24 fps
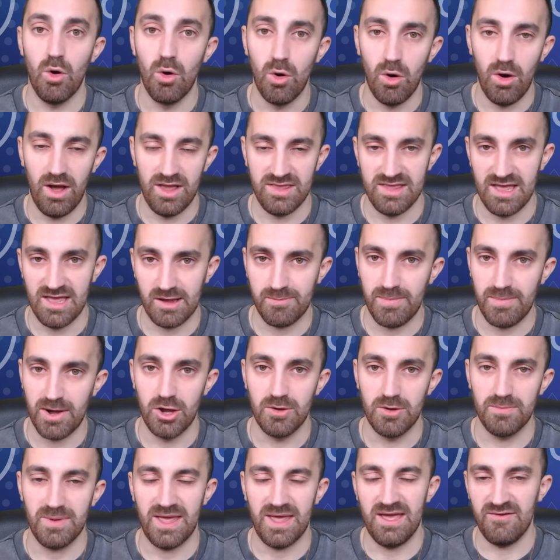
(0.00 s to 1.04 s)
or a Nick
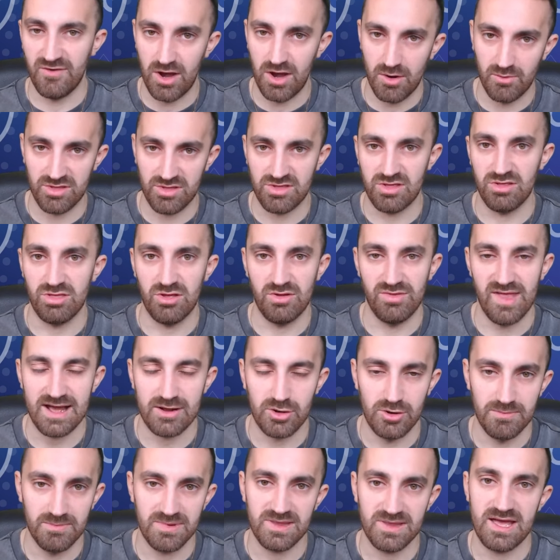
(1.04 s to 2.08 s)
Pope if I was to do that
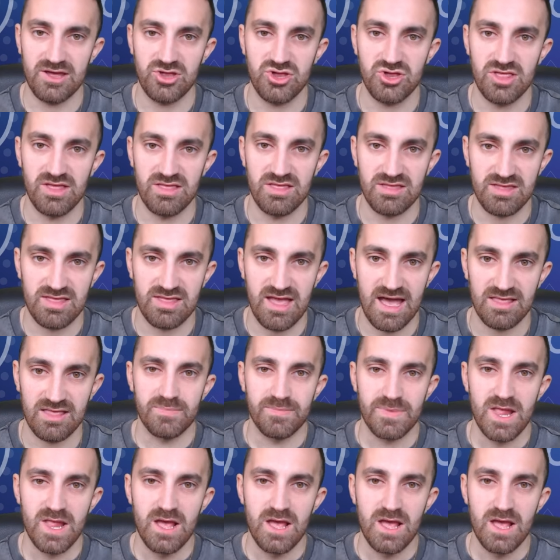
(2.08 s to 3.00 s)
combination instead.